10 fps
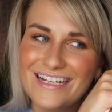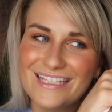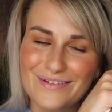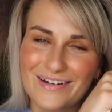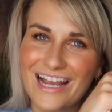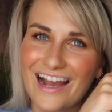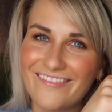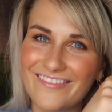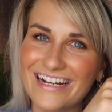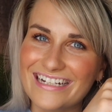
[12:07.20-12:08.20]
So I can't
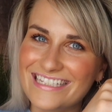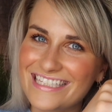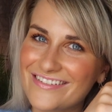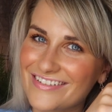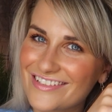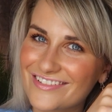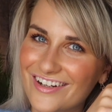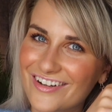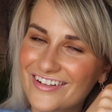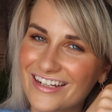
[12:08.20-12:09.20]
wait to see what it's going to
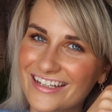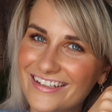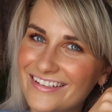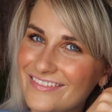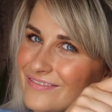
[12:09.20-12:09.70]
look like.